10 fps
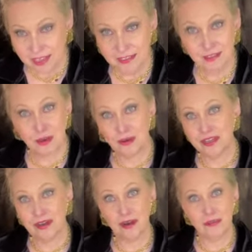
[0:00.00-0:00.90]
So, you
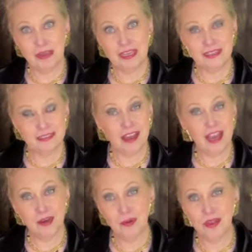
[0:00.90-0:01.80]
know, I mean, it's a
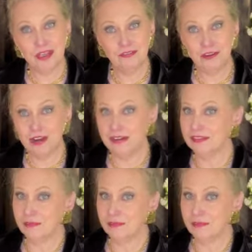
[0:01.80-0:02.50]
high quality fragrance. And